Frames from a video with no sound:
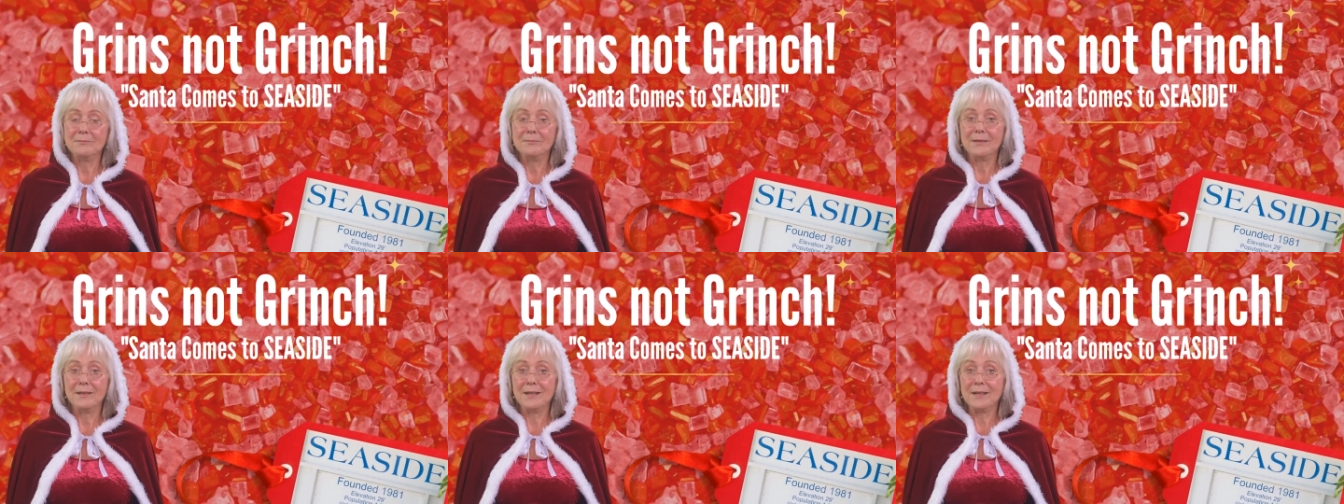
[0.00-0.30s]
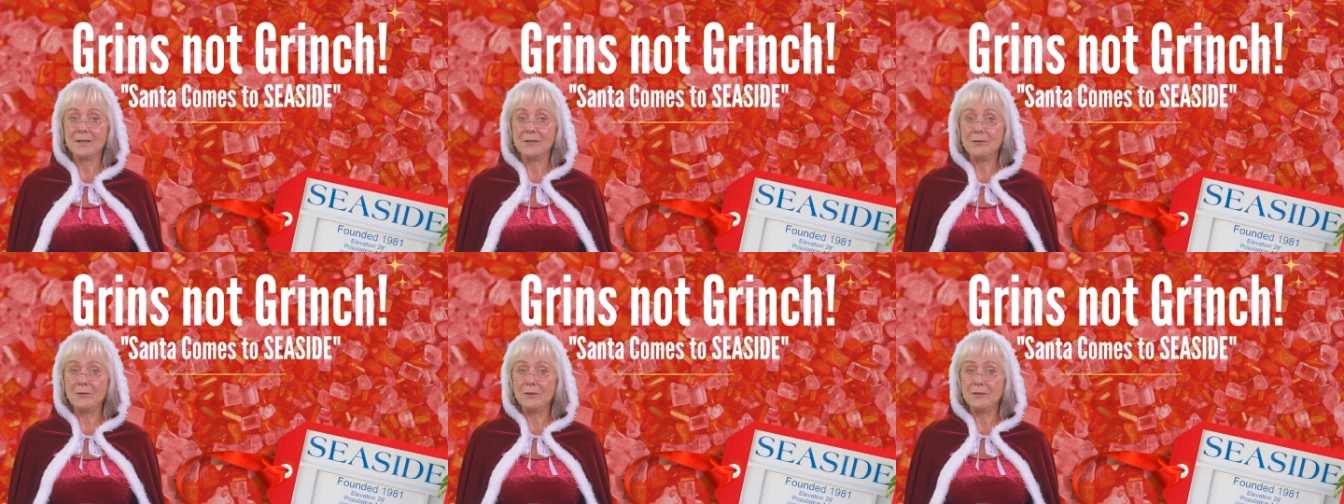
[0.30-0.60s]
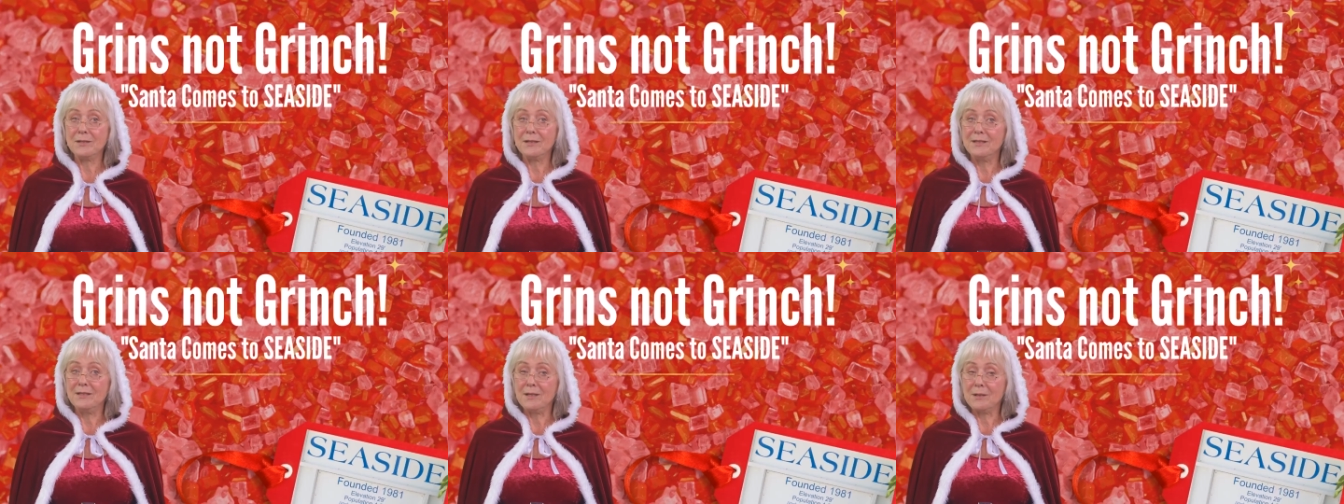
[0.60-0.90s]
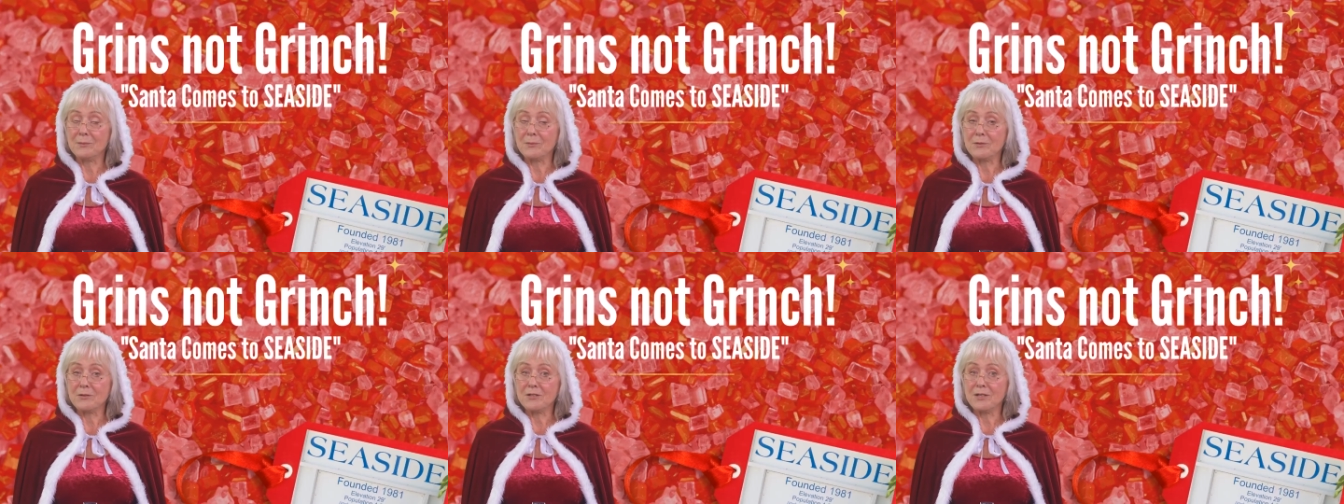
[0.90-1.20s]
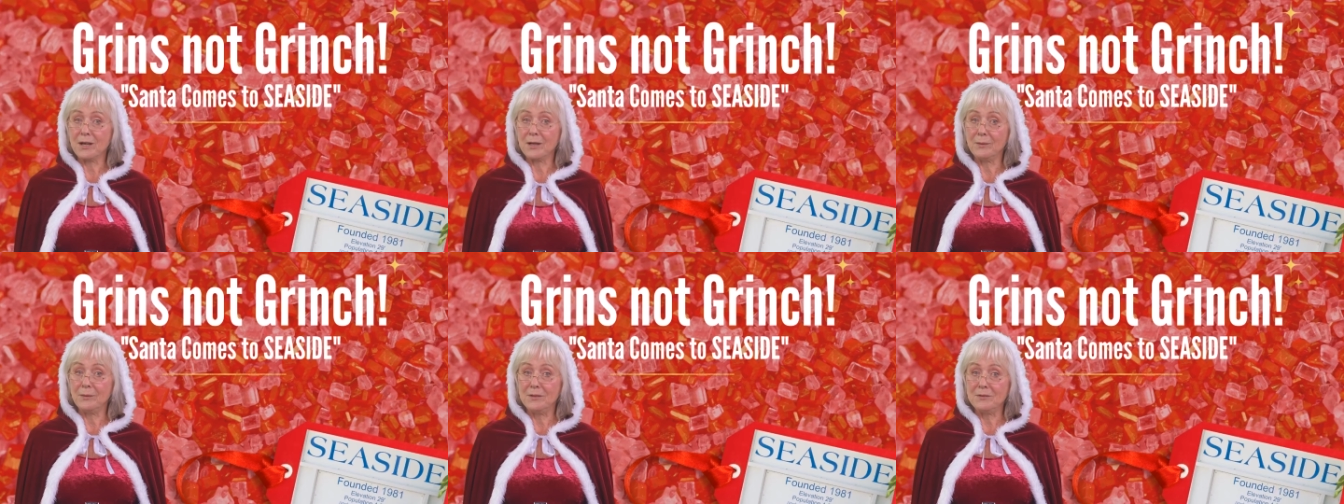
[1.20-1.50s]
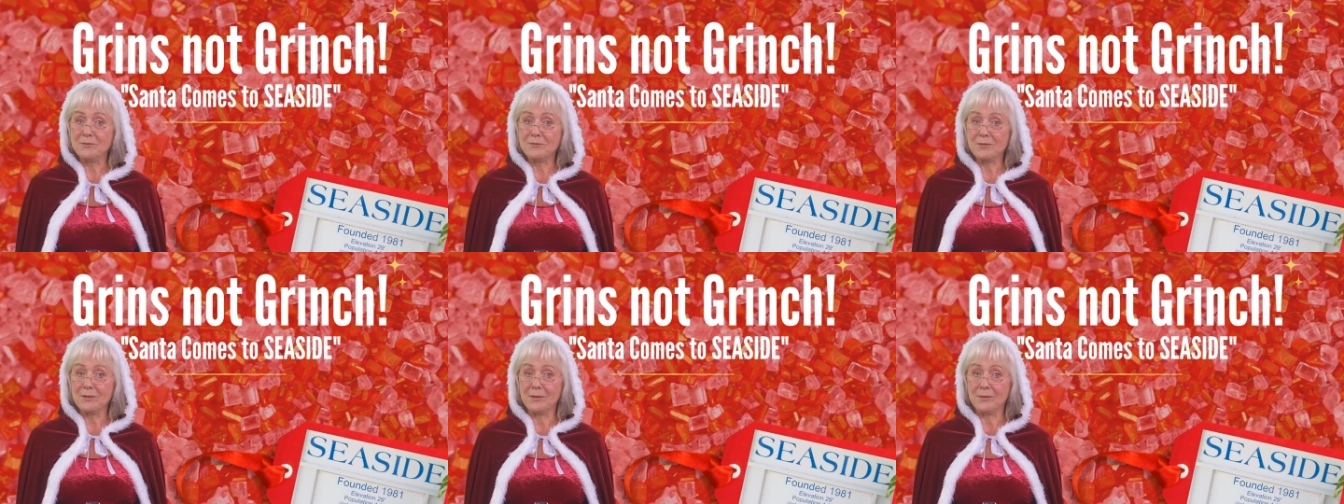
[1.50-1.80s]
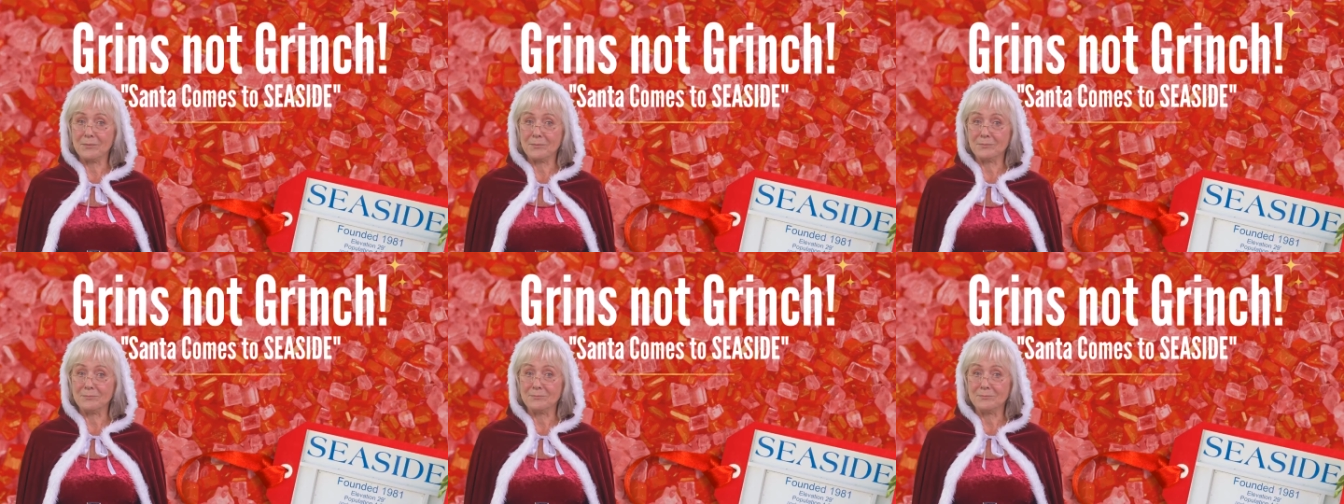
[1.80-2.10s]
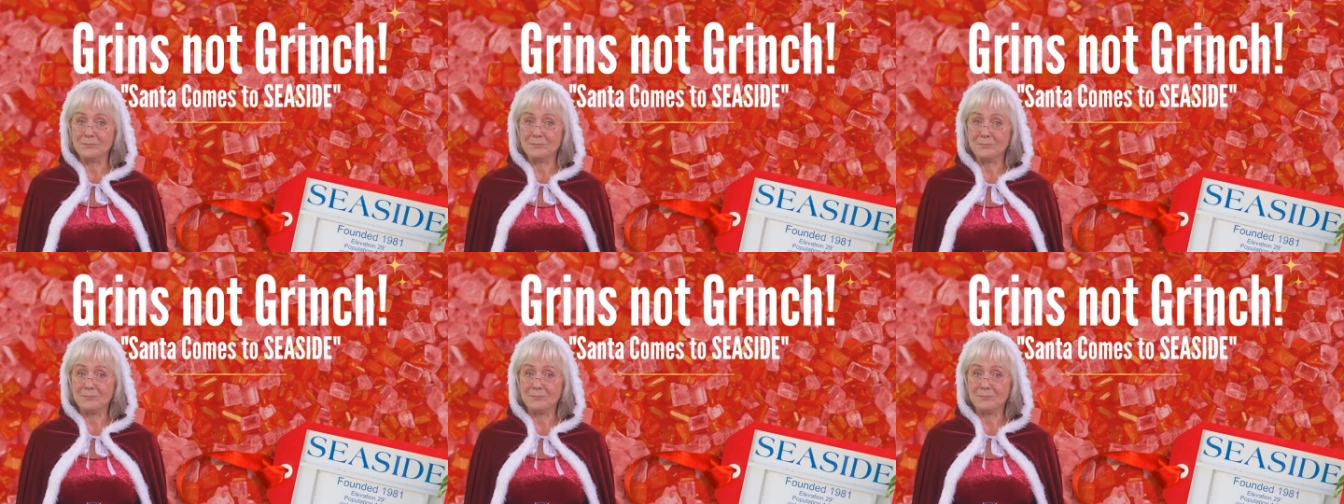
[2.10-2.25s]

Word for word: Here's some jolly fun.